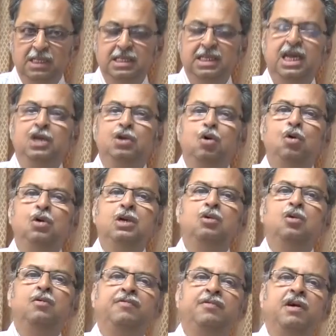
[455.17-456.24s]
They don't
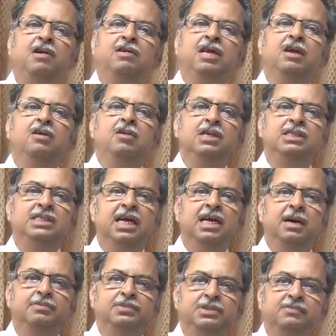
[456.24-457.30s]
go for regular
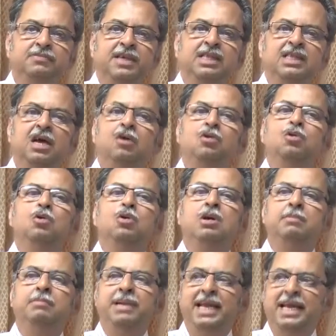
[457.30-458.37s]
checkups when they have no
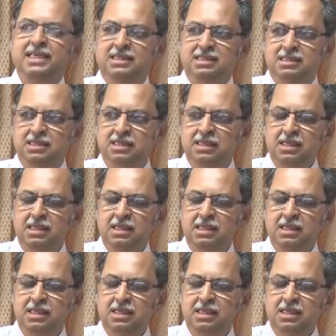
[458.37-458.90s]
complaints.